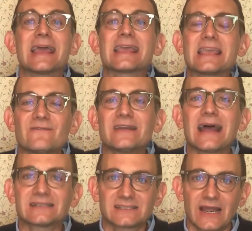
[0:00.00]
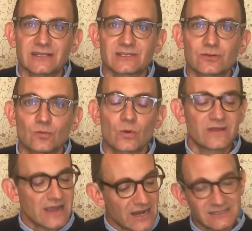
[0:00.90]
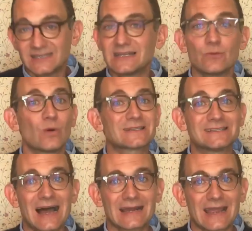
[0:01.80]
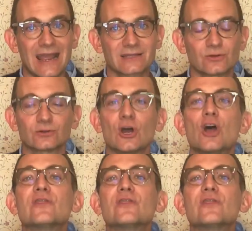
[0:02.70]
even at sites where the A C T was not canceled,